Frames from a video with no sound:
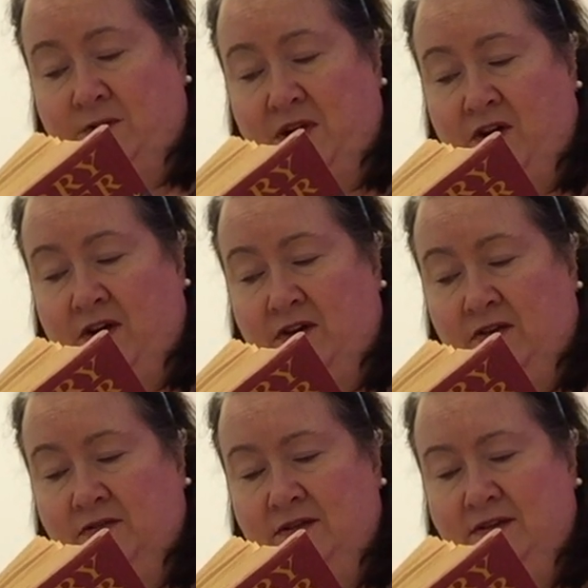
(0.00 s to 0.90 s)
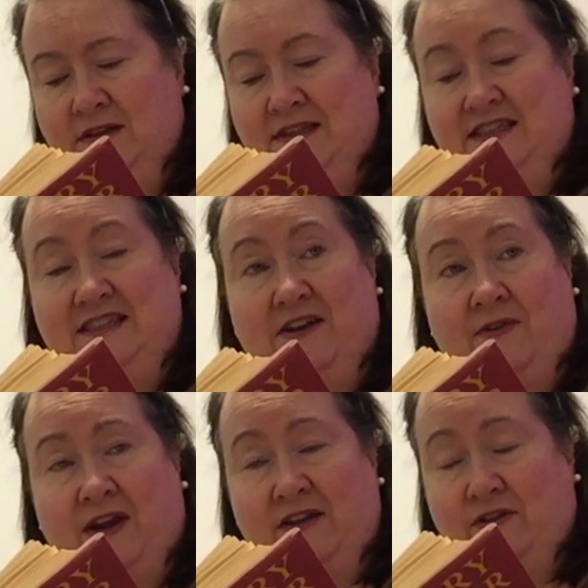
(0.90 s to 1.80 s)
McGonagall,
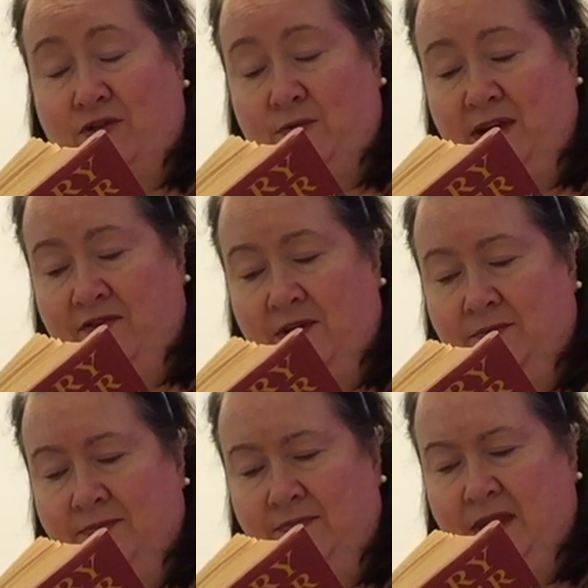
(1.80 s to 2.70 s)
staring at the three of them.